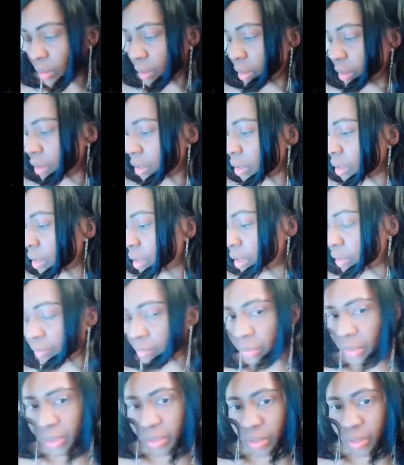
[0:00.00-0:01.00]
god have
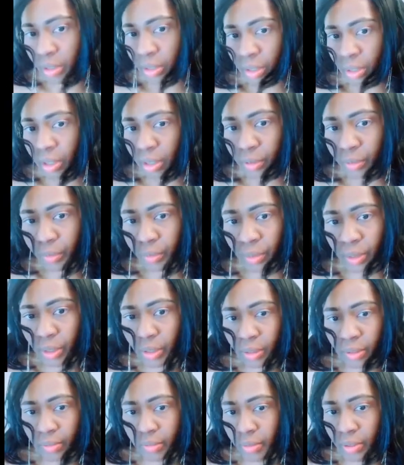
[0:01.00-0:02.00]
mercy, I don't think
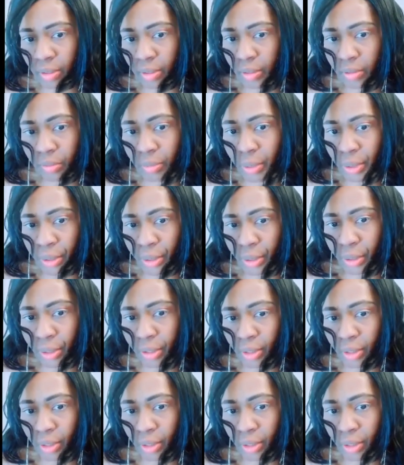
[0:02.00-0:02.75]
this thing is working.